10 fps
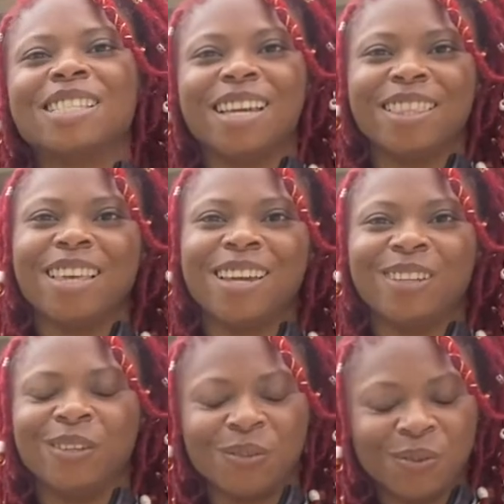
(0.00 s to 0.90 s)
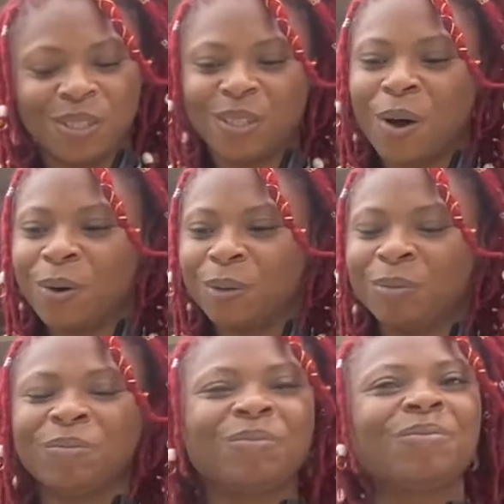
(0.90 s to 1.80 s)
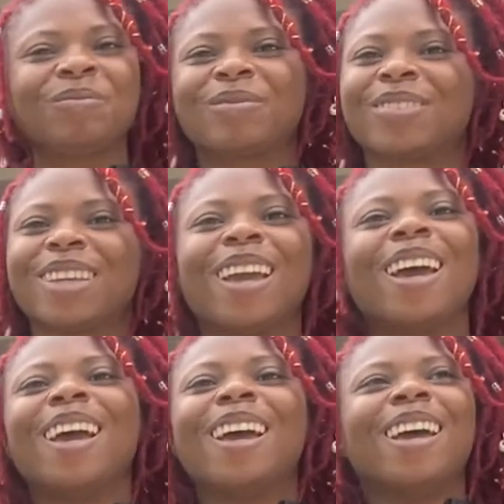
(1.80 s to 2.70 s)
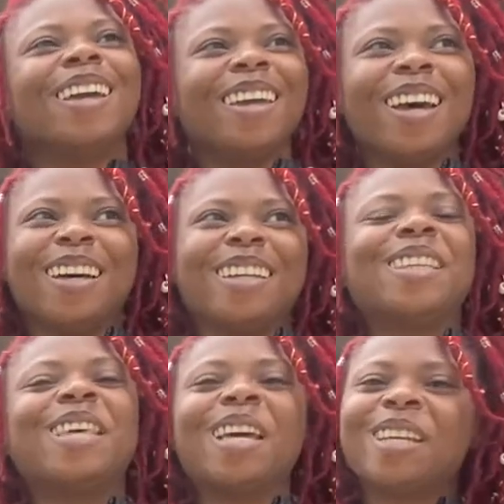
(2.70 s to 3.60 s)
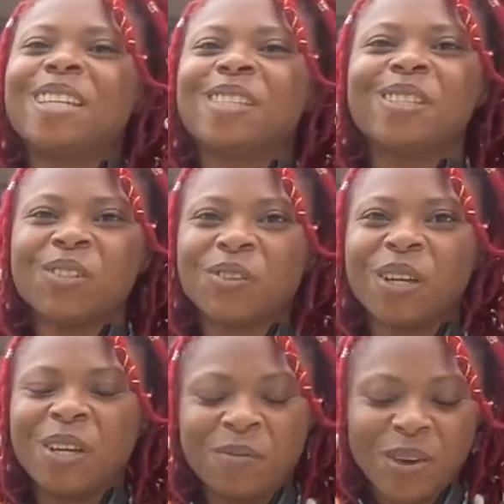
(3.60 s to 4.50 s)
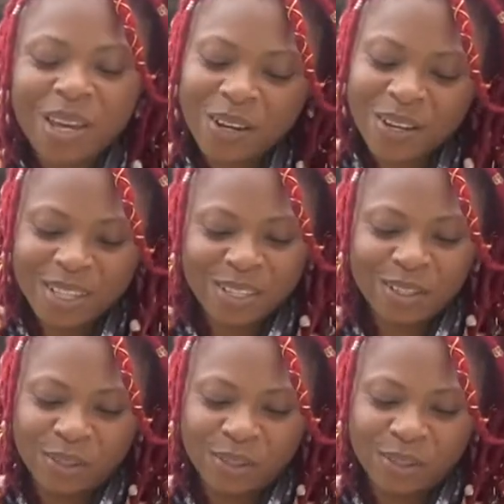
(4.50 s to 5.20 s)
said thank you. So yeah, that is the dream. Here is the